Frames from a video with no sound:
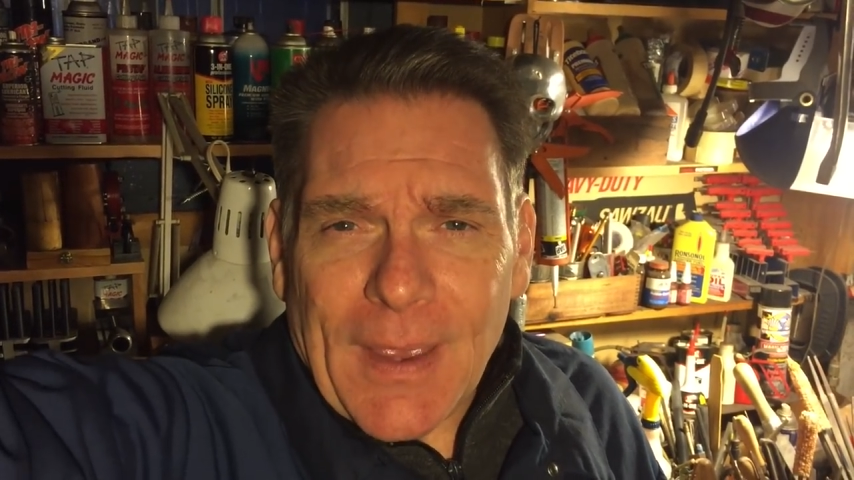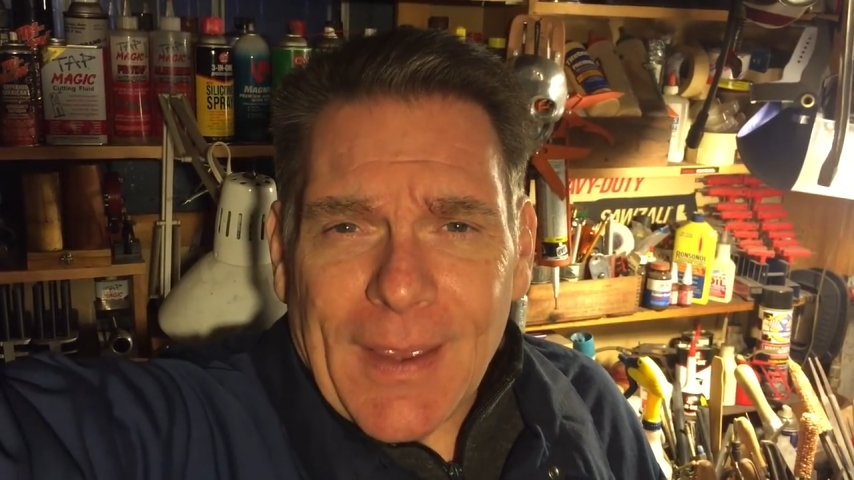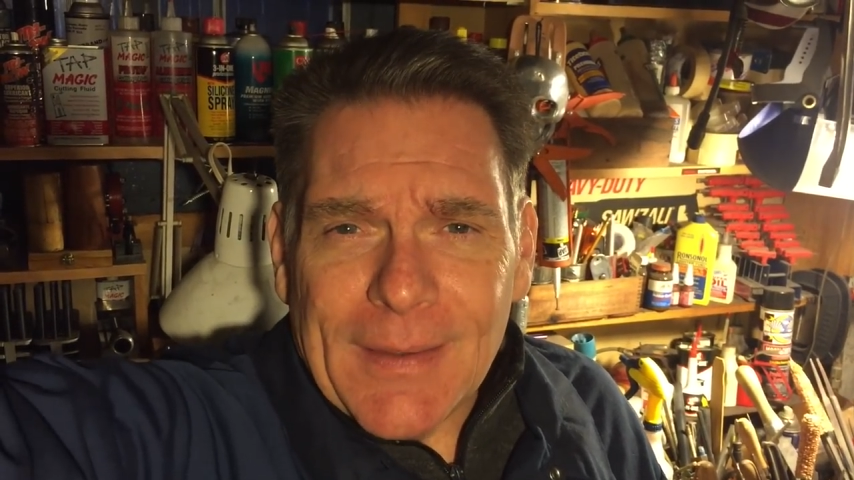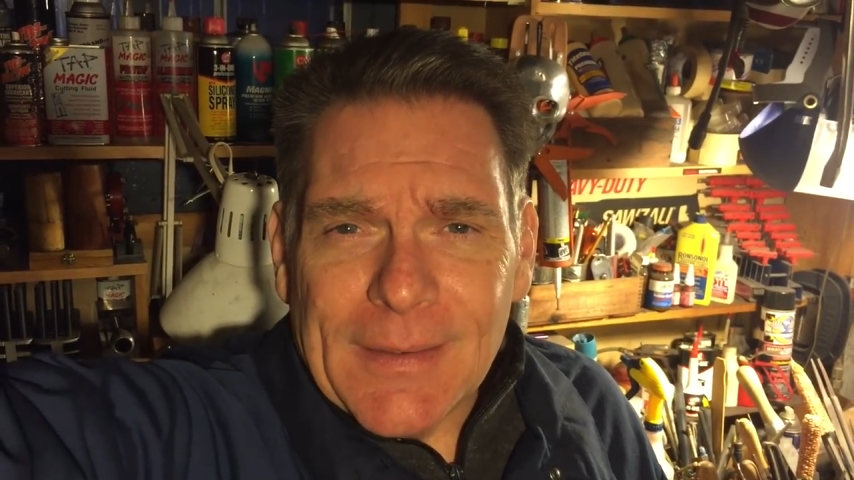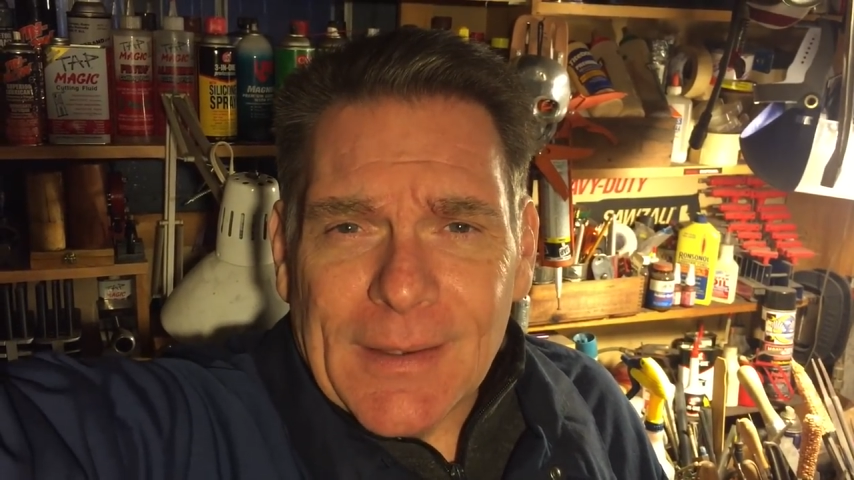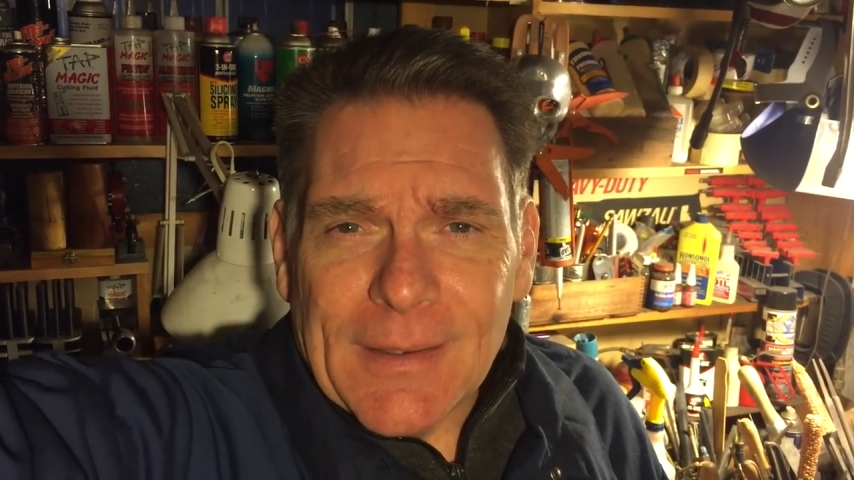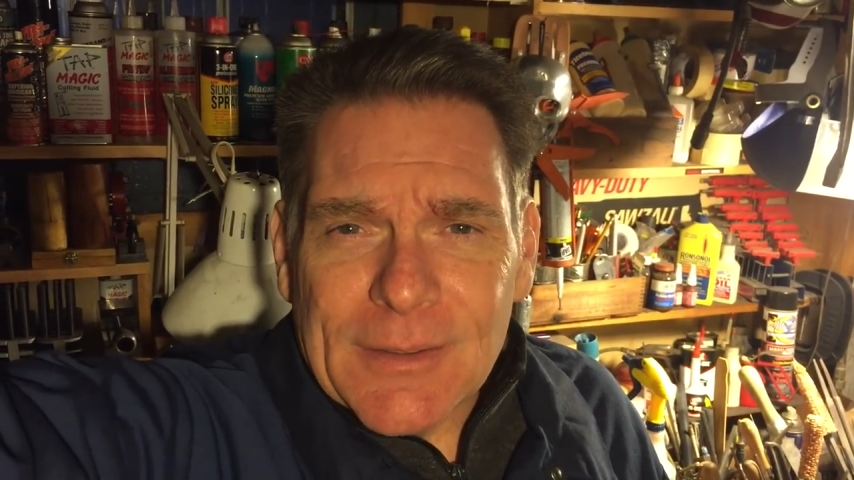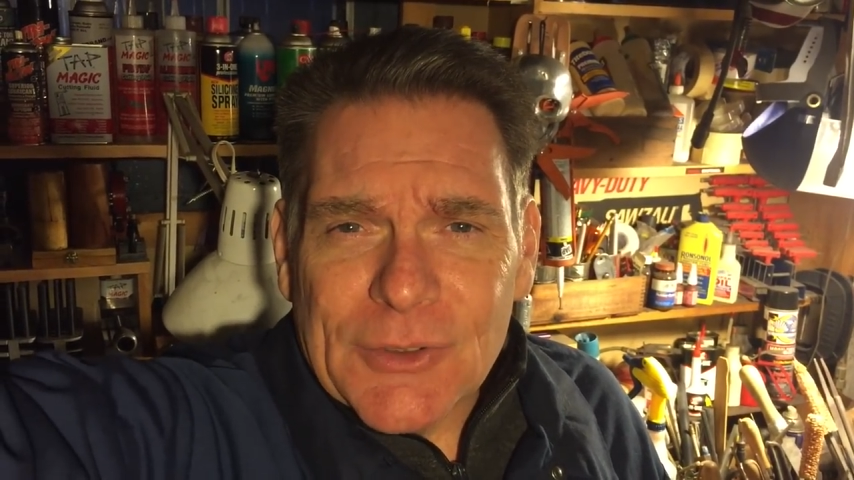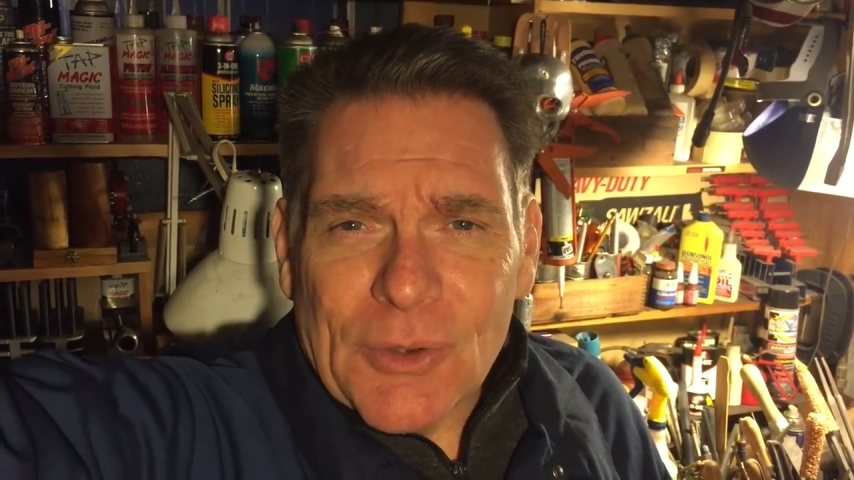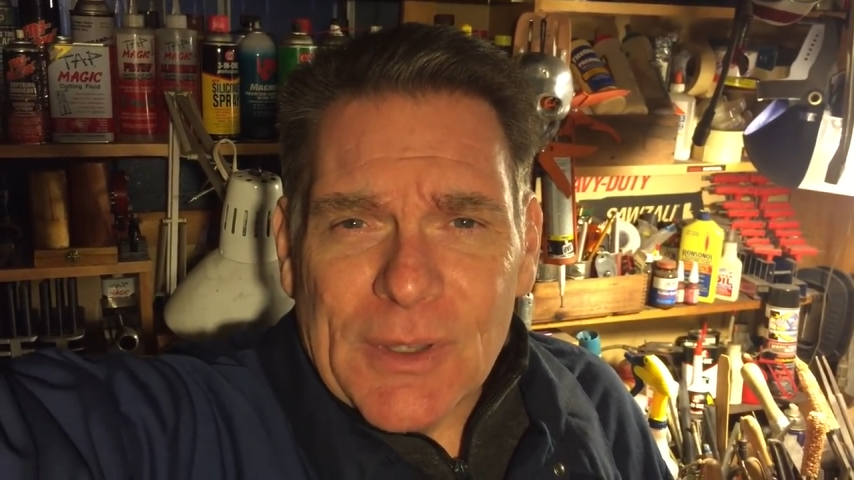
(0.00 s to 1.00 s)
And
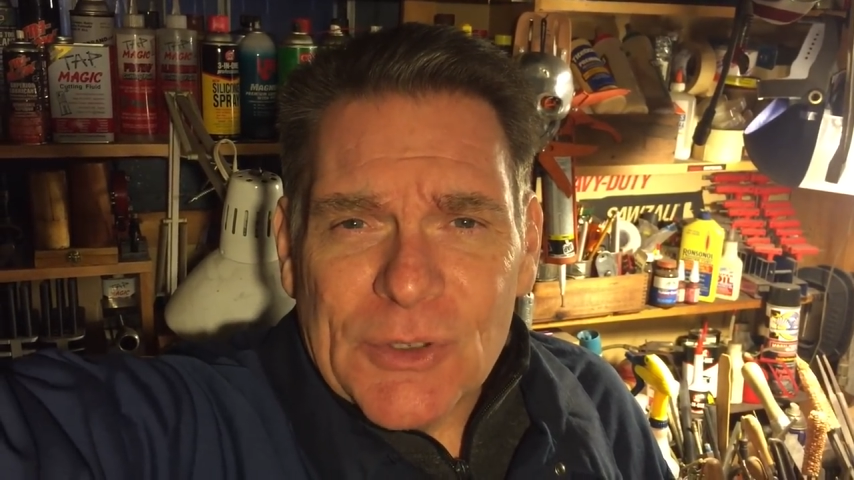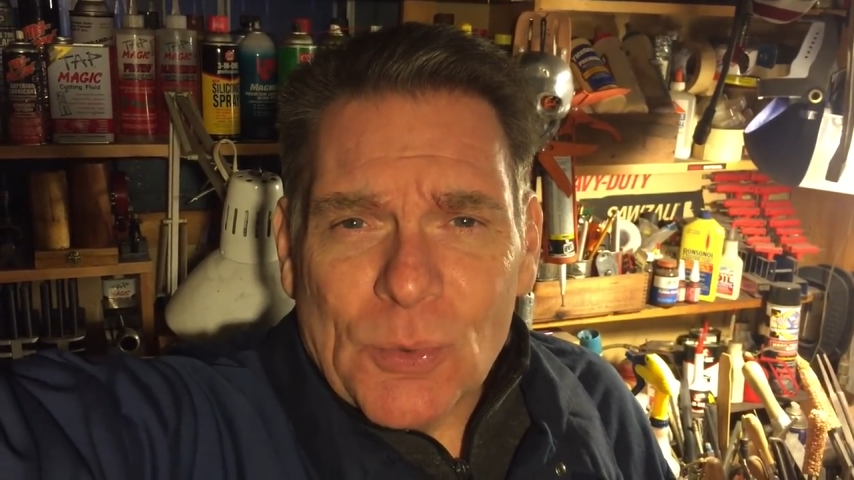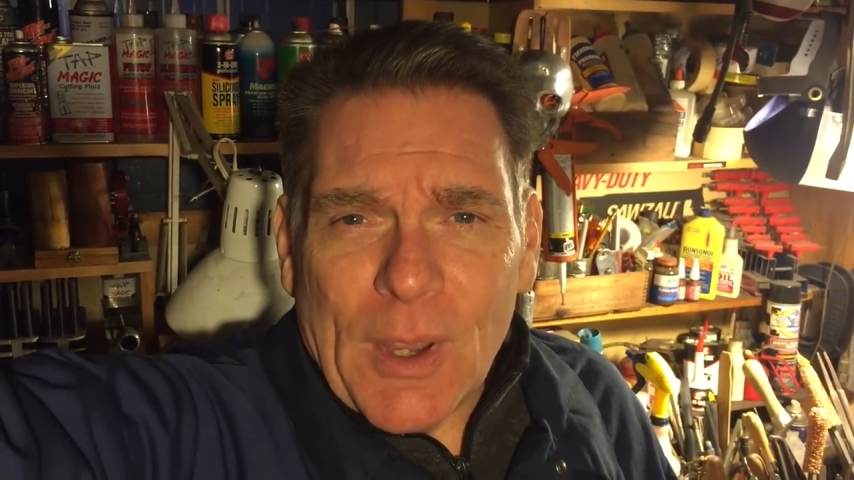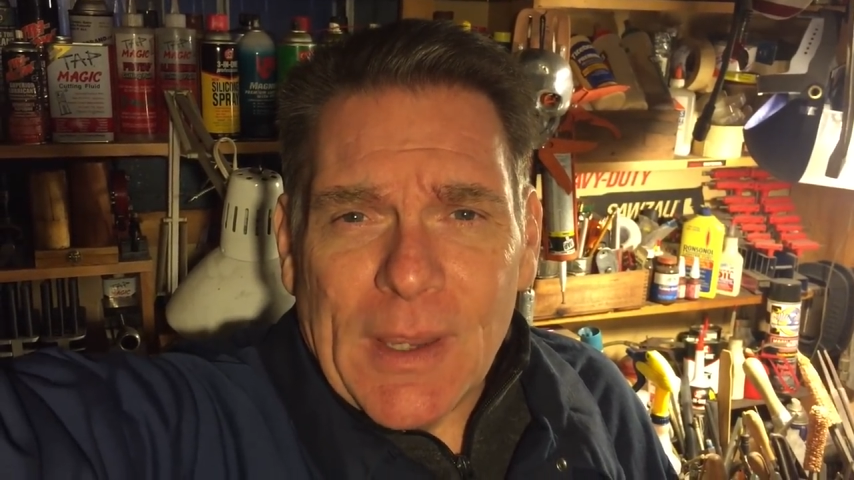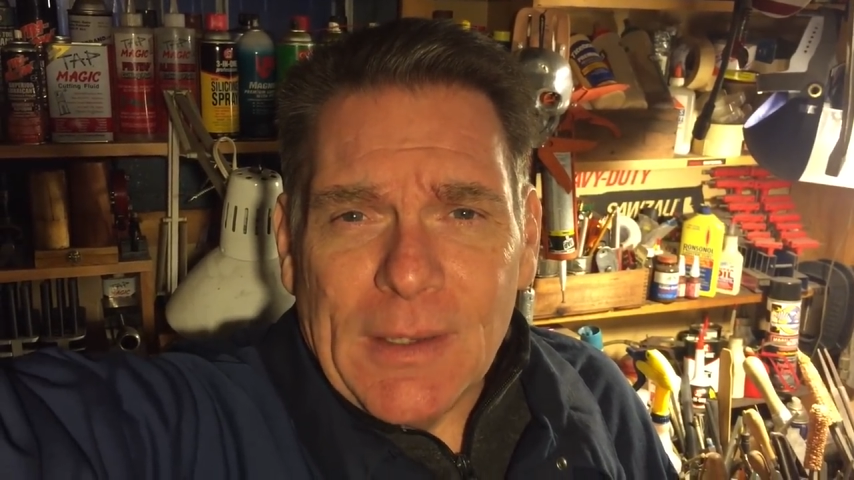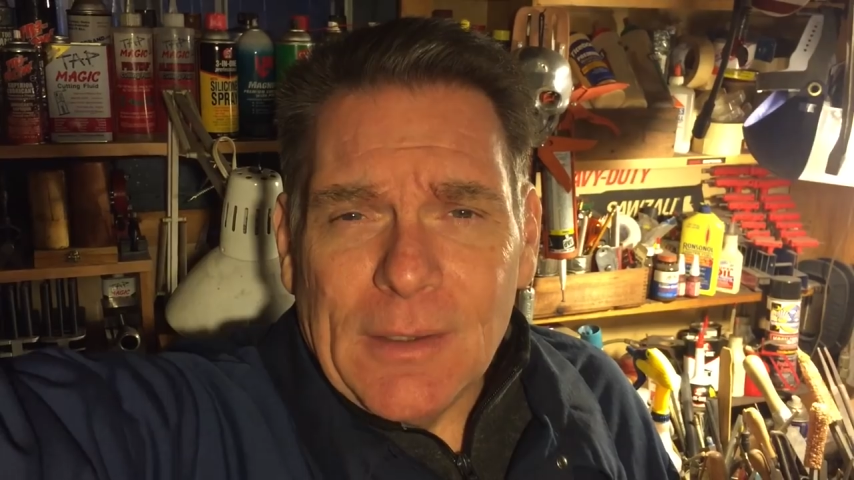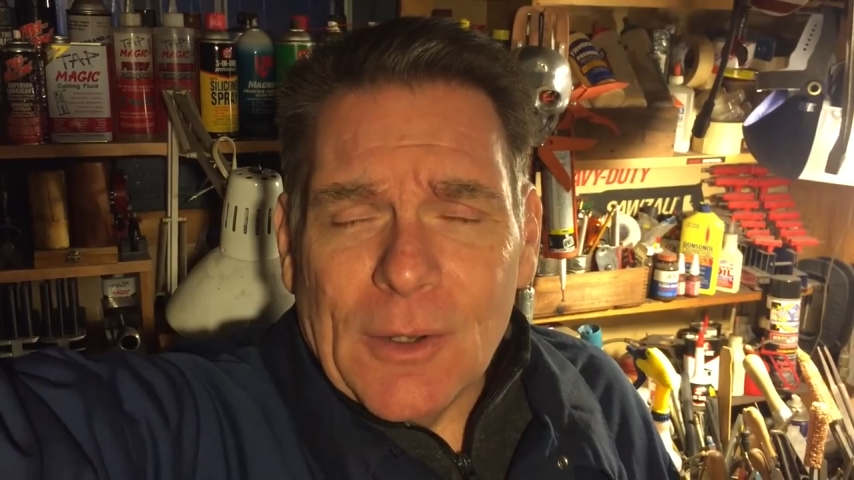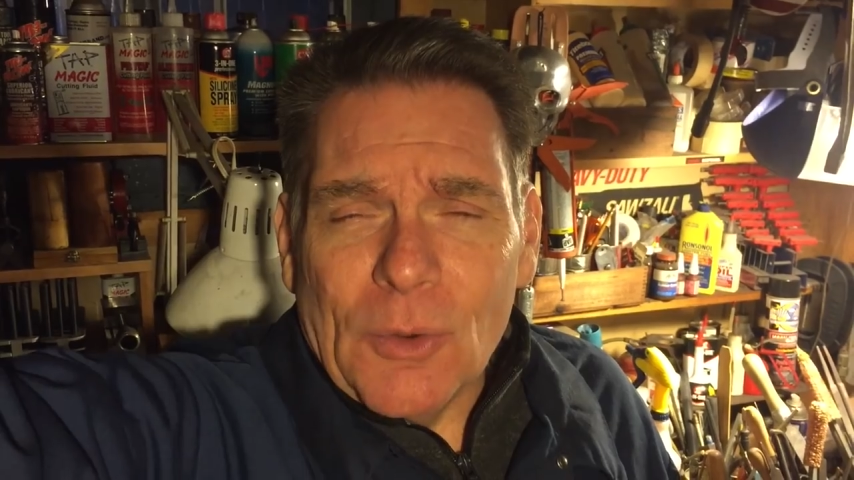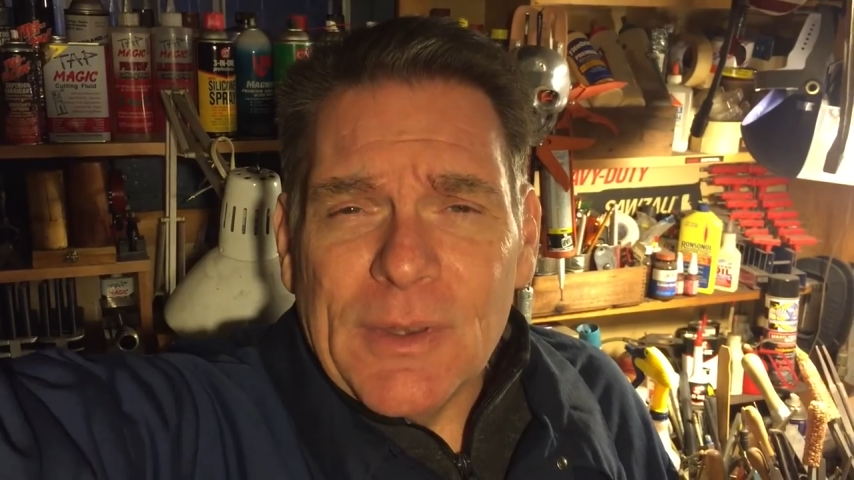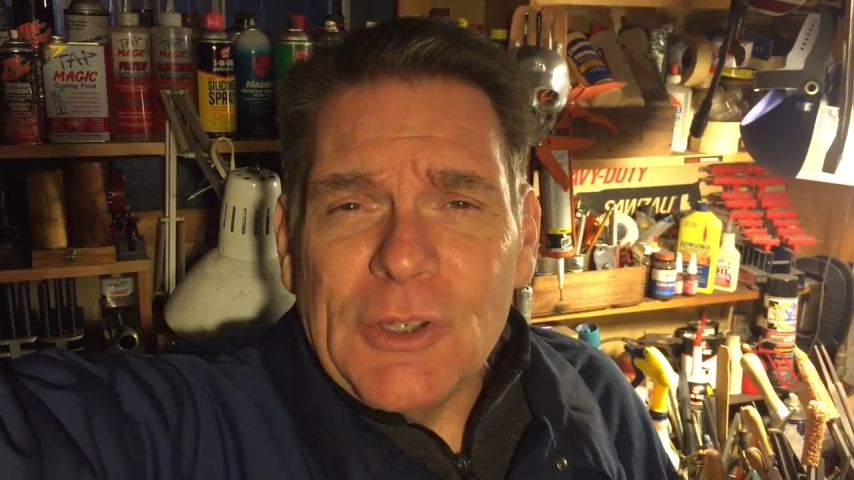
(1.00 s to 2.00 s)
uh, so this way, you know,